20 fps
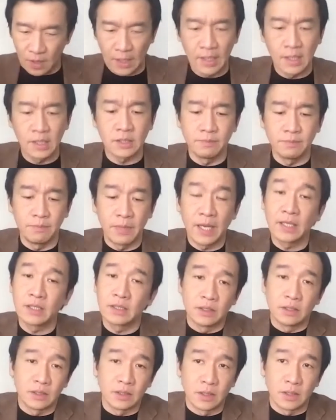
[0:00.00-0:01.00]
it is
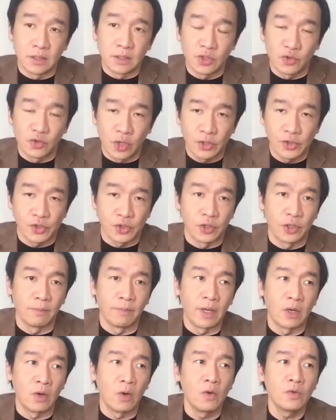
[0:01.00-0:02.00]
baked into the structure,
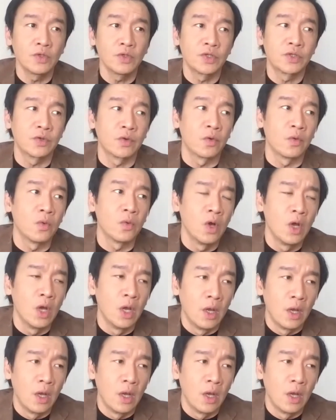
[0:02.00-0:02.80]
but also